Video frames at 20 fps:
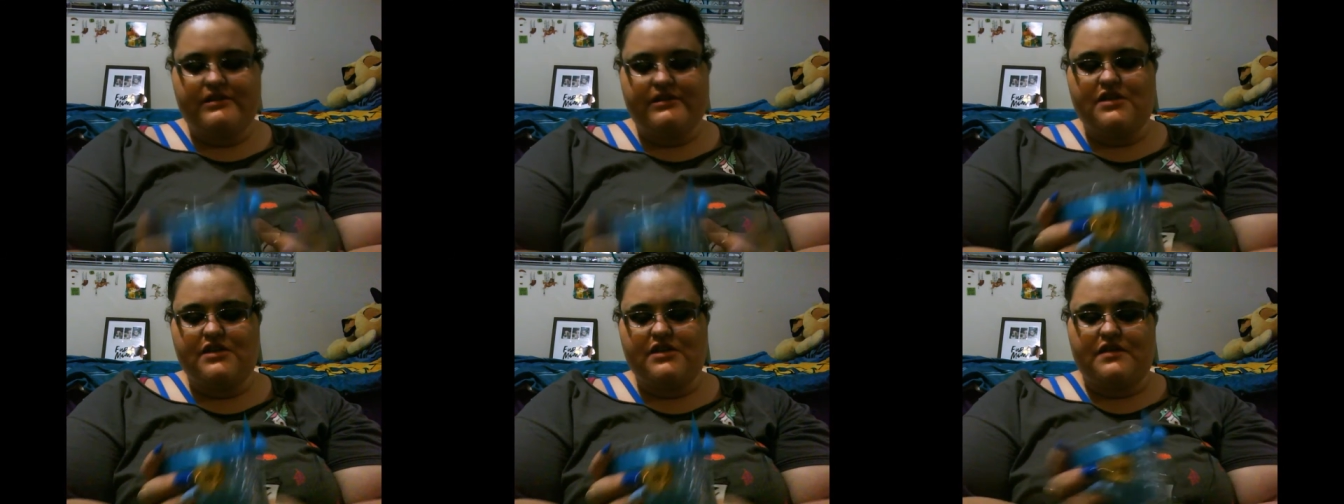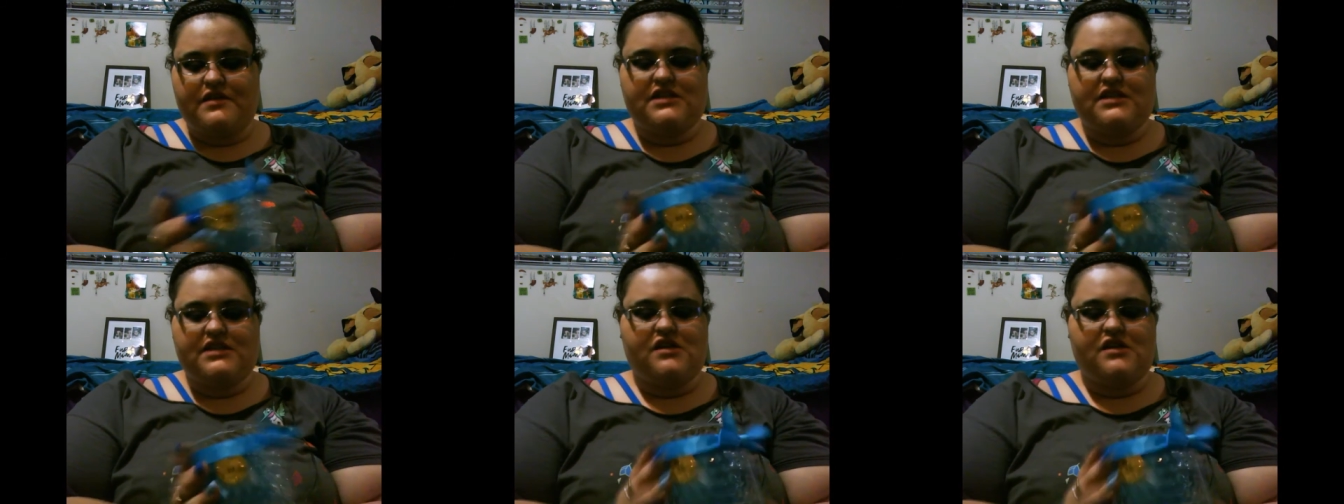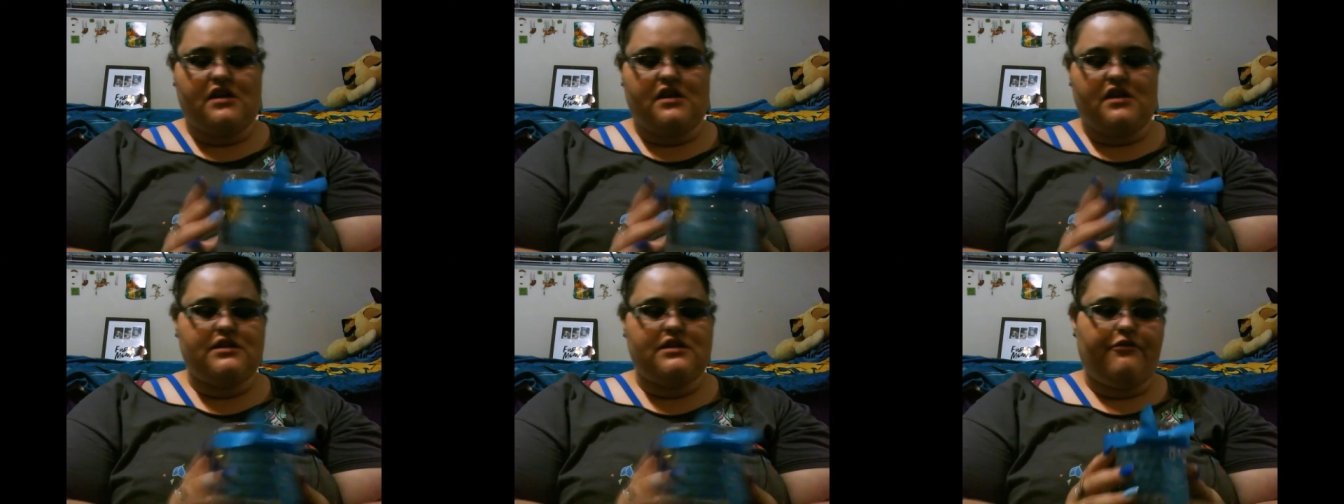So this is
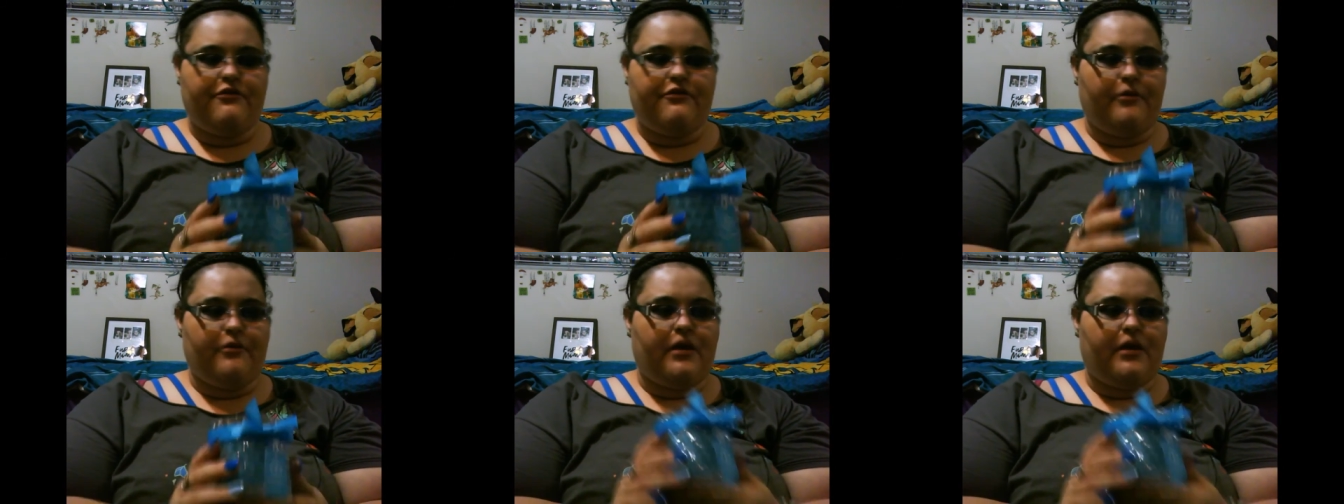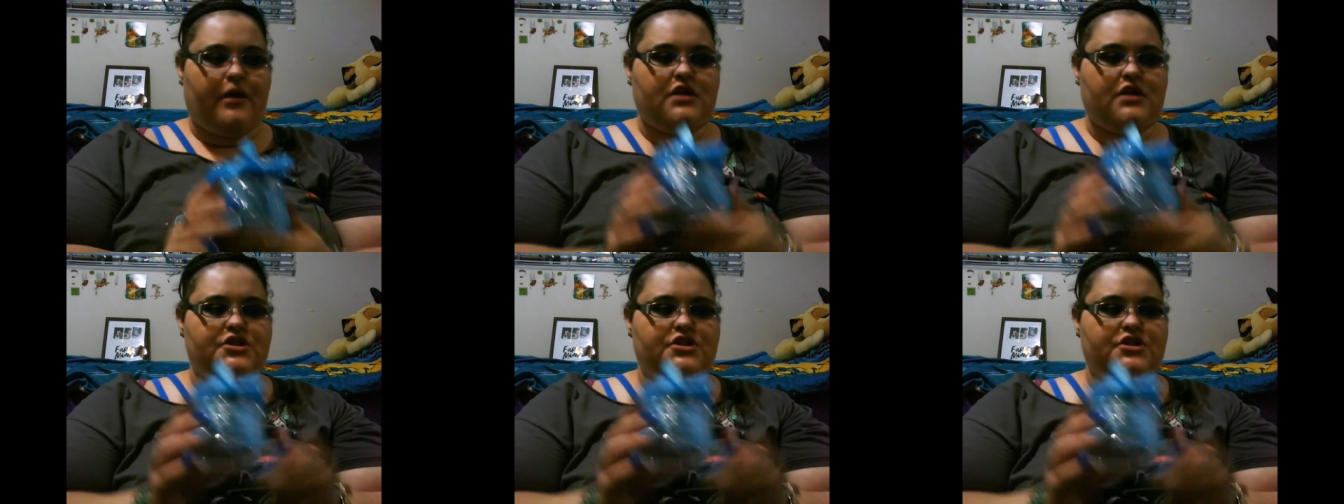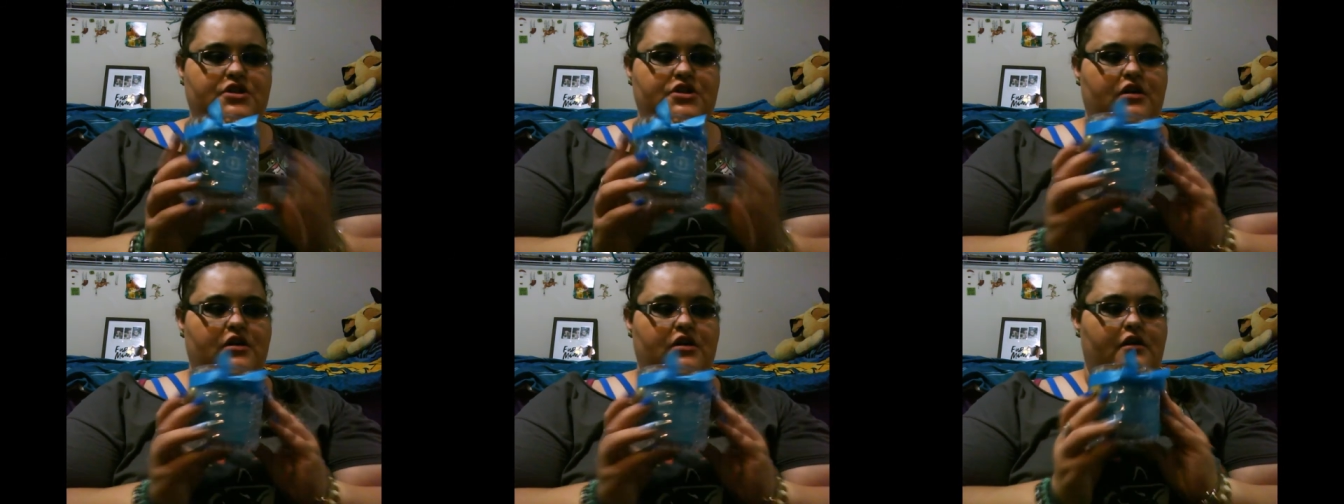also for
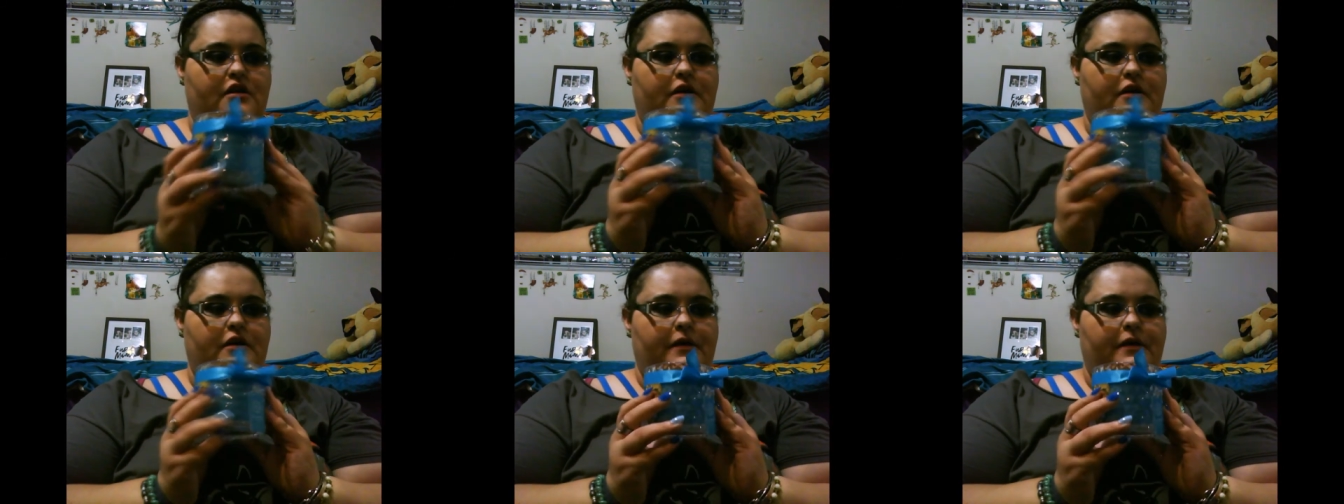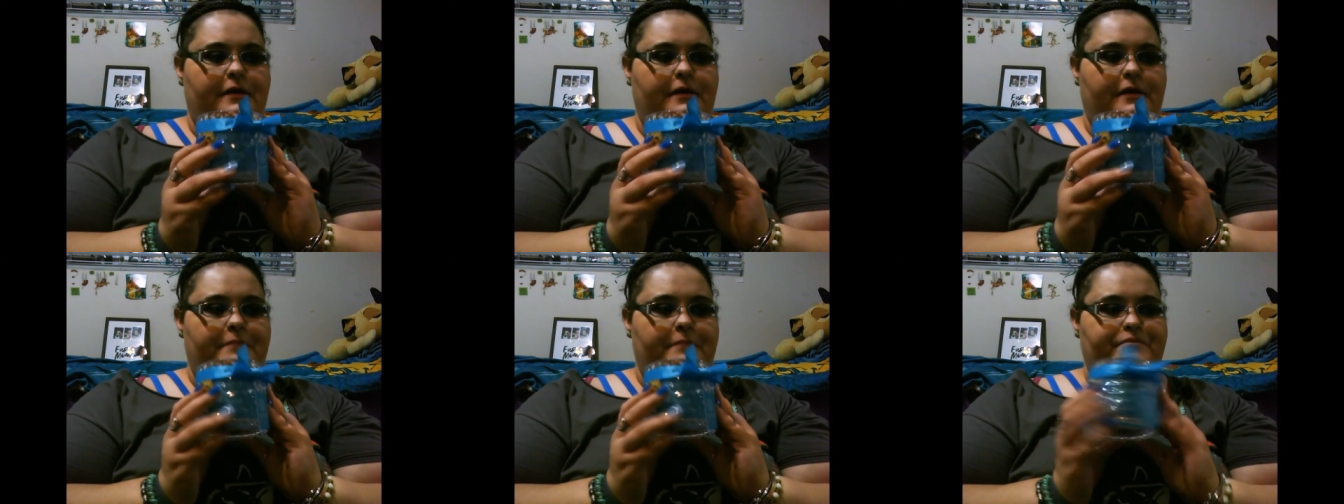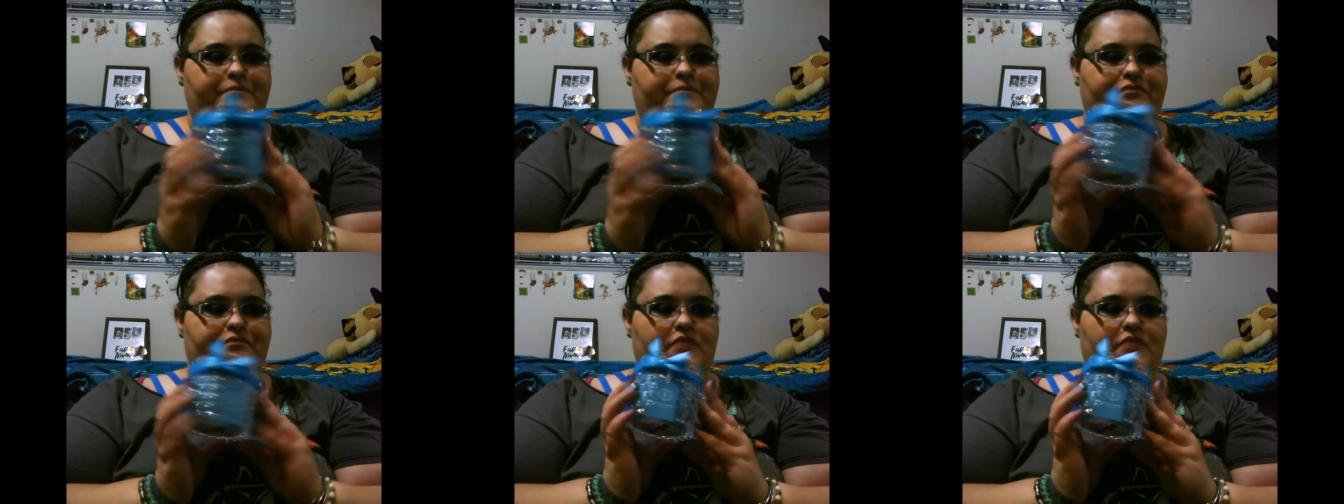March.
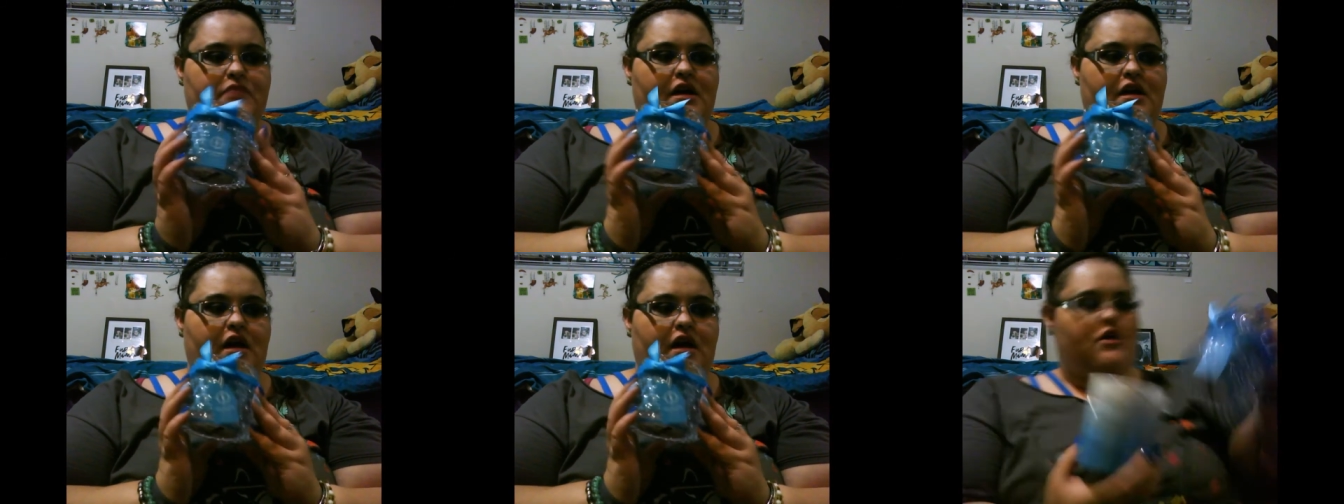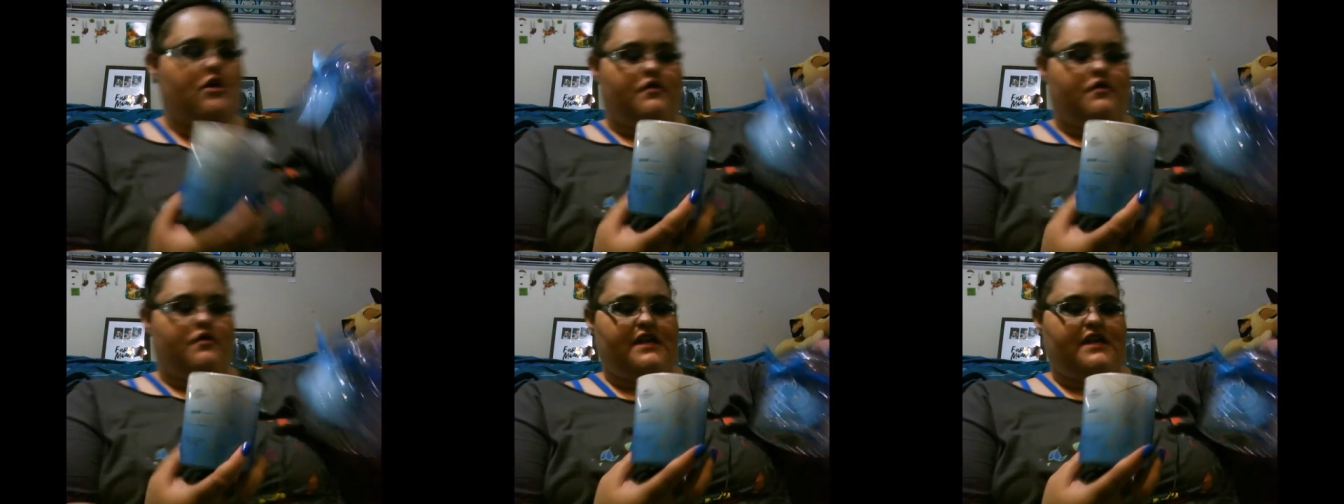So